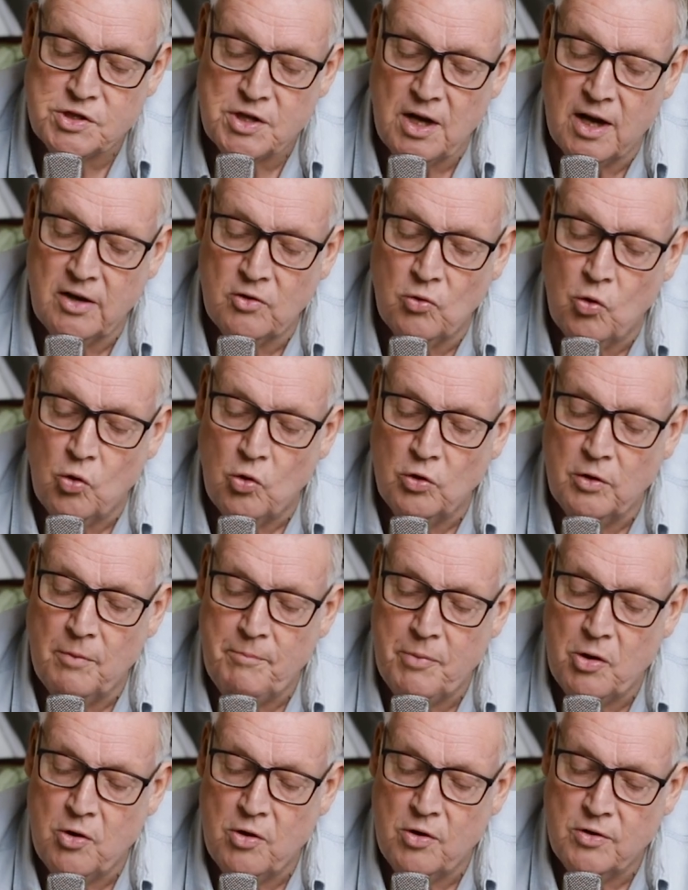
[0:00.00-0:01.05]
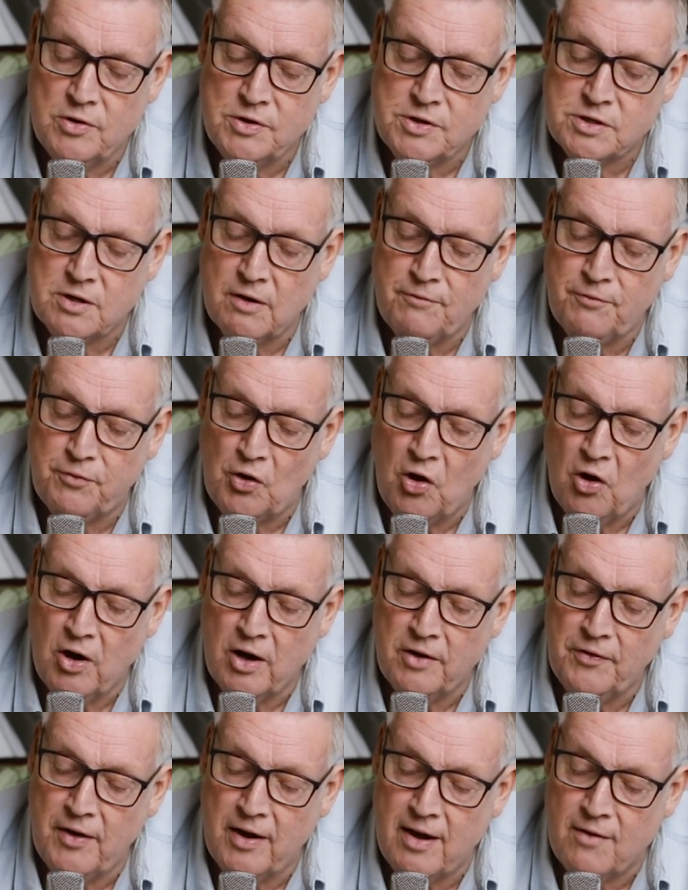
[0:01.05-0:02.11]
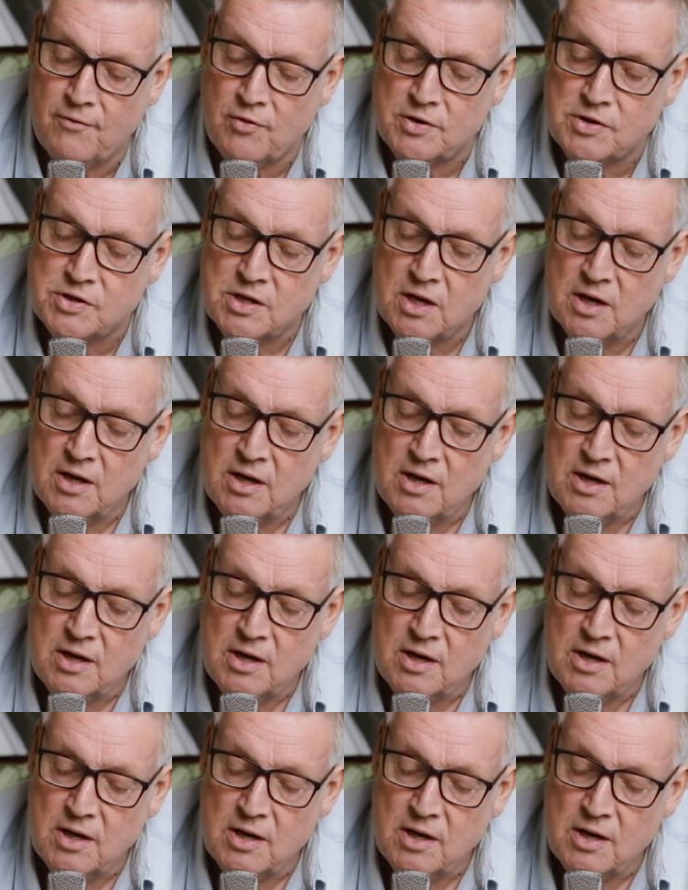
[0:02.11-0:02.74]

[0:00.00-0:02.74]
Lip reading: saying to all the birds that fly in the heavens,